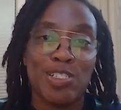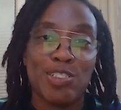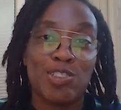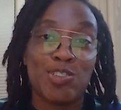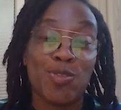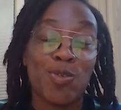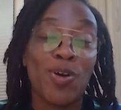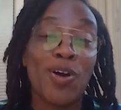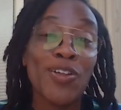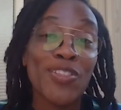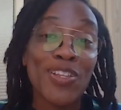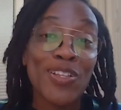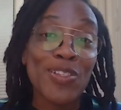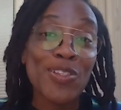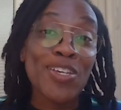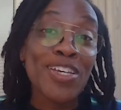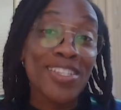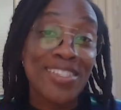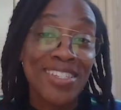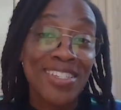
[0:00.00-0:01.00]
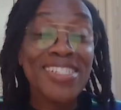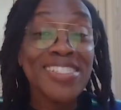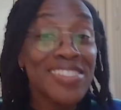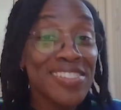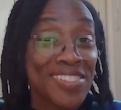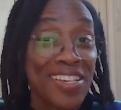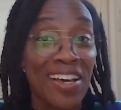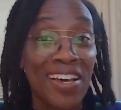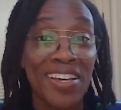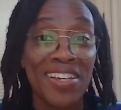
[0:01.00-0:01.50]
So on the LinkedIn
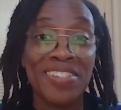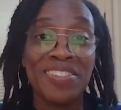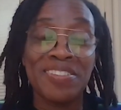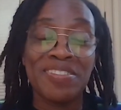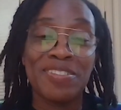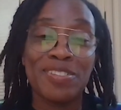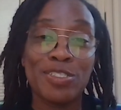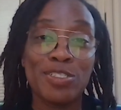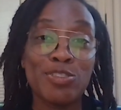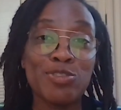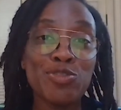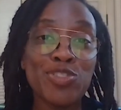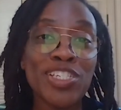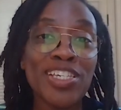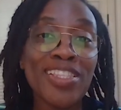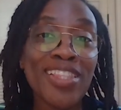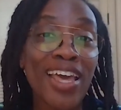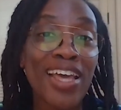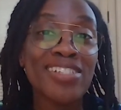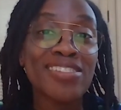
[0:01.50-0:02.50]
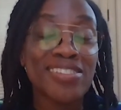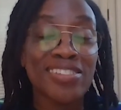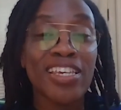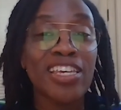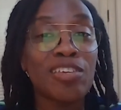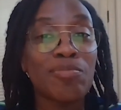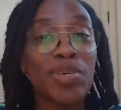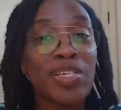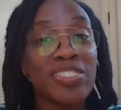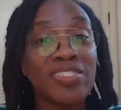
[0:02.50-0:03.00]
side, using that
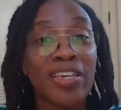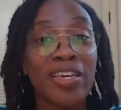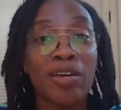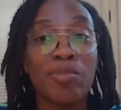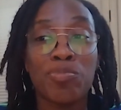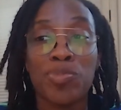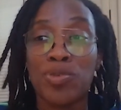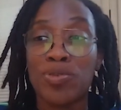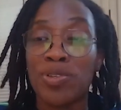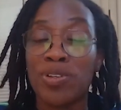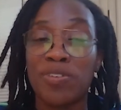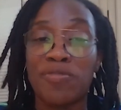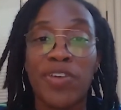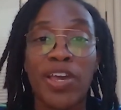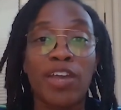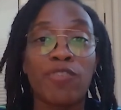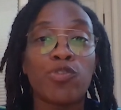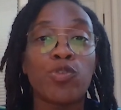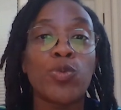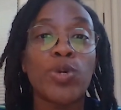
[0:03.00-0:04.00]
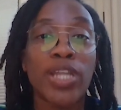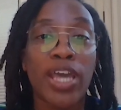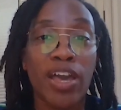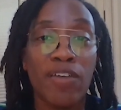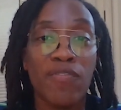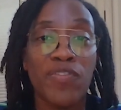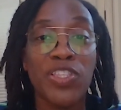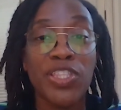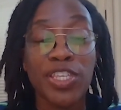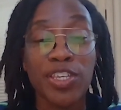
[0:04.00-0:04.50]
same example of everyone
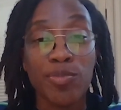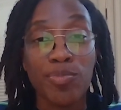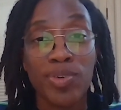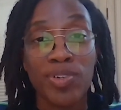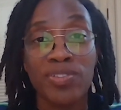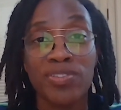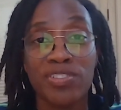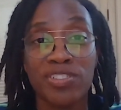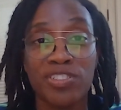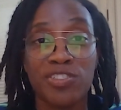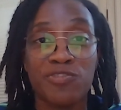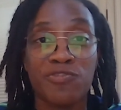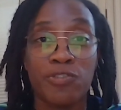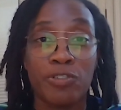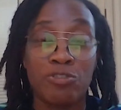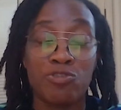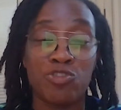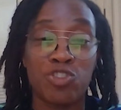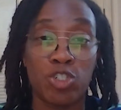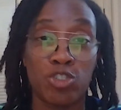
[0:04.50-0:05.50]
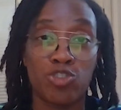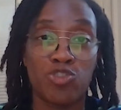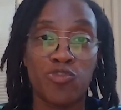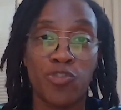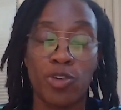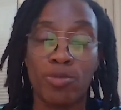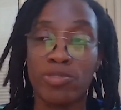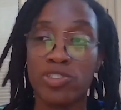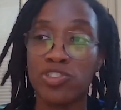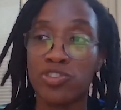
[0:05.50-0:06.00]
having the ability to search
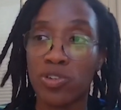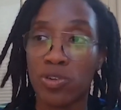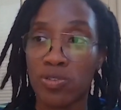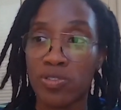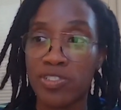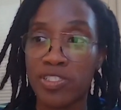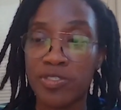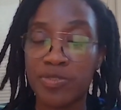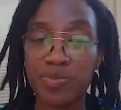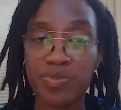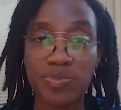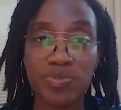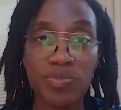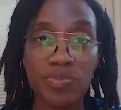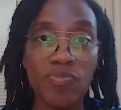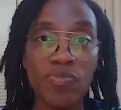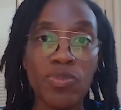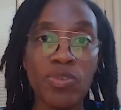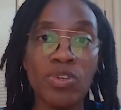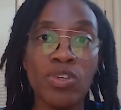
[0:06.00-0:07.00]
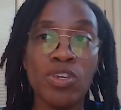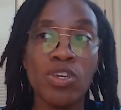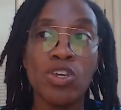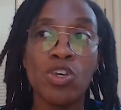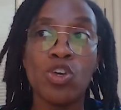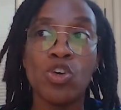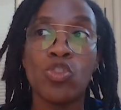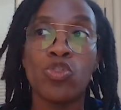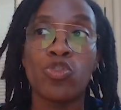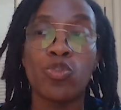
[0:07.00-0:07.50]
for results,
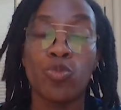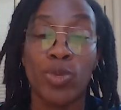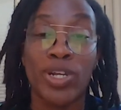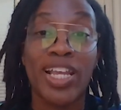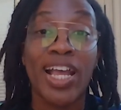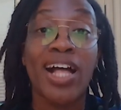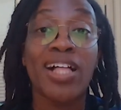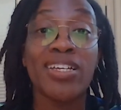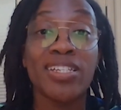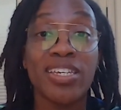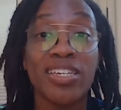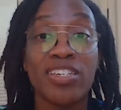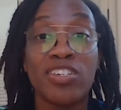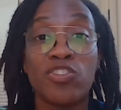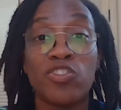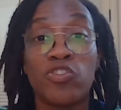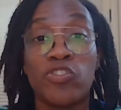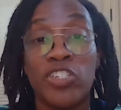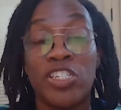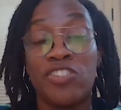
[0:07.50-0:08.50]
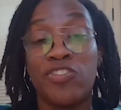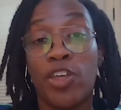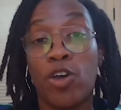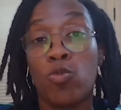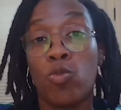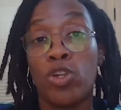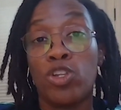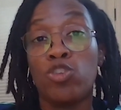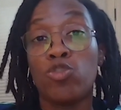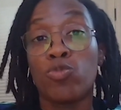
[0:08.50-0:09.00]
the reality is that
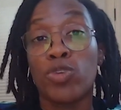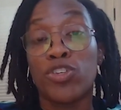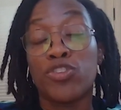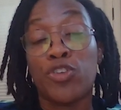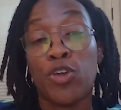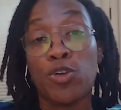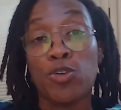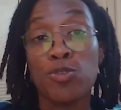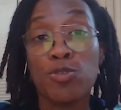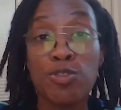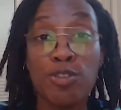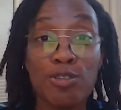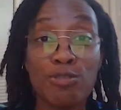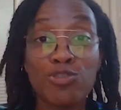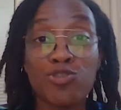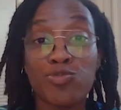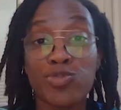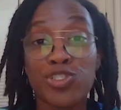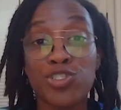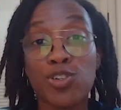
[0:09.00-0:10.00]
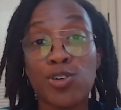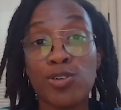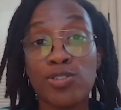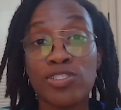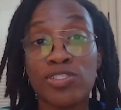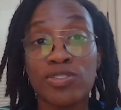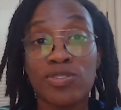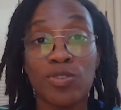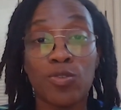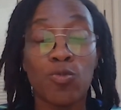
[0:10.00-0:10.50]
when you return those
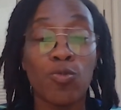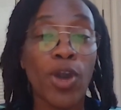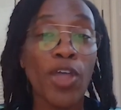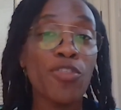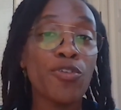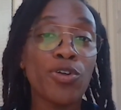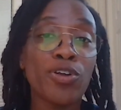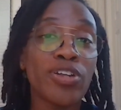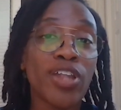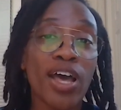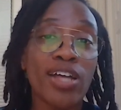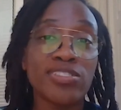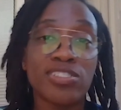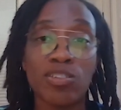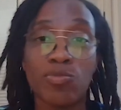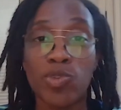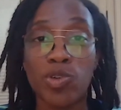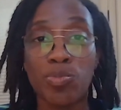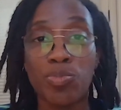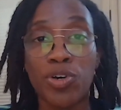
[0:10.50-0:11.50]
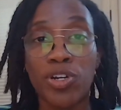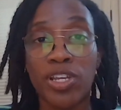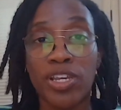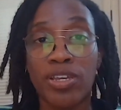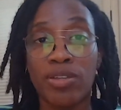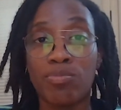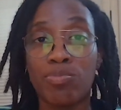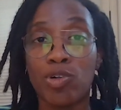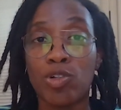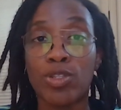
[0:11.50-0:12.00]
results, whether or not someone put
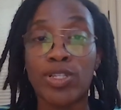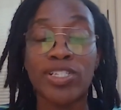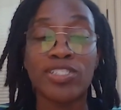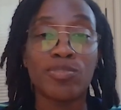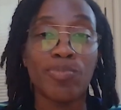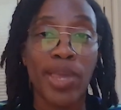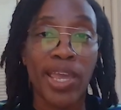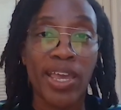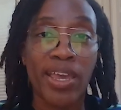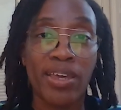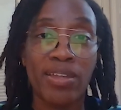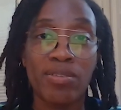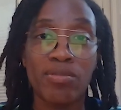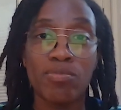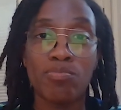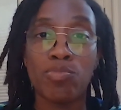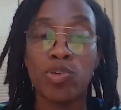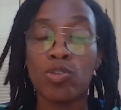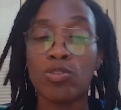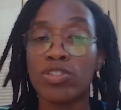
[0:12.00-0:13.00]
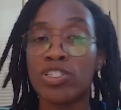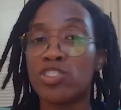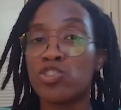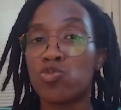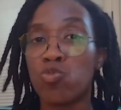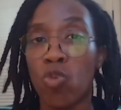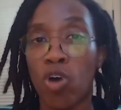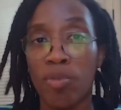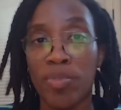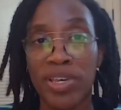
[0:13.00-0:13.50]
in policeman,
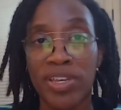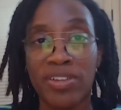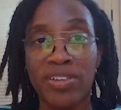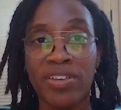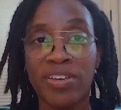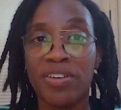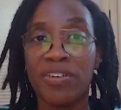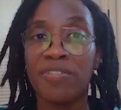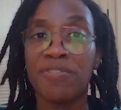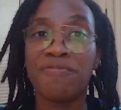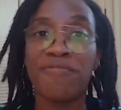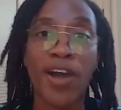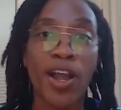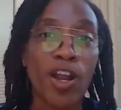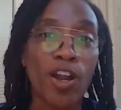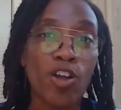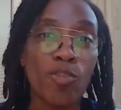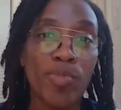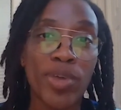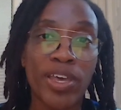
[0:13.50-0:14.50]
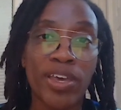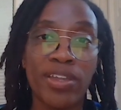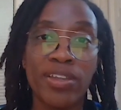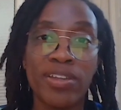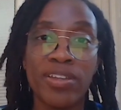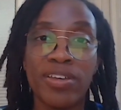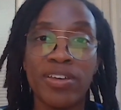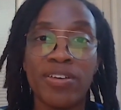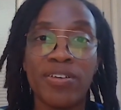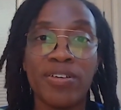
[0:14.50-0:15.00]
policewoman,
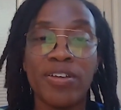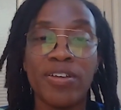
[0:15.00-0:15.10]
fireman,